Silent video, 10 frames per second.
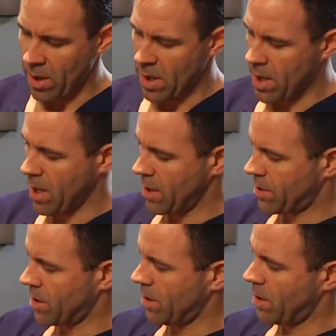
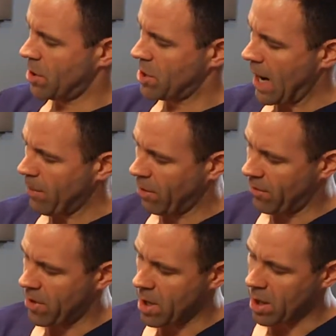is the job
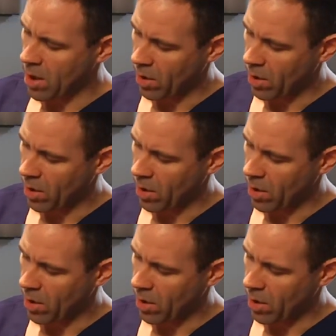of the